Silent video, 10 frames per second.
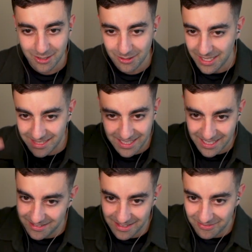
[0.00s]
and
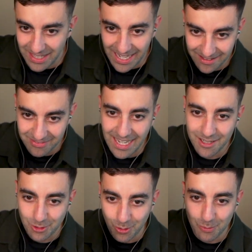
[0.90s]
then that
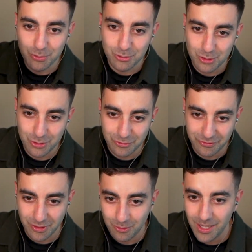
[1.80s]
whole
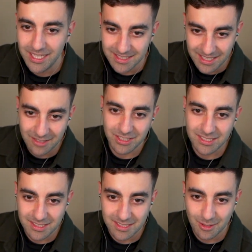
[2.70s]
proof, when it's given
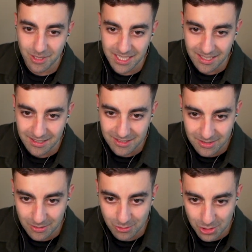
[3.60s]
to someone else,
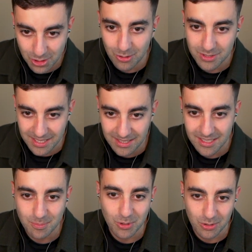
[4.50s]
shows that this
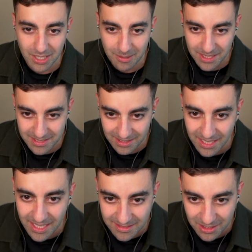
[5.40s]
program basically
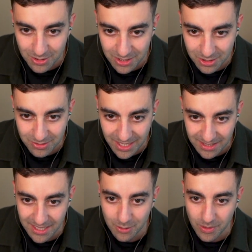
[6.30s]
executed
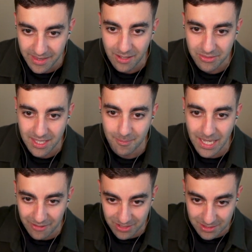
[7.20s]
correctly without them
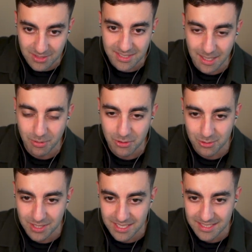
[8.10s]
having to step
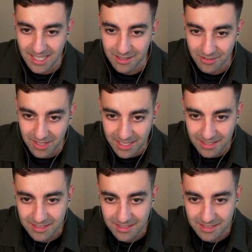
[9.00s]
through the entire thing.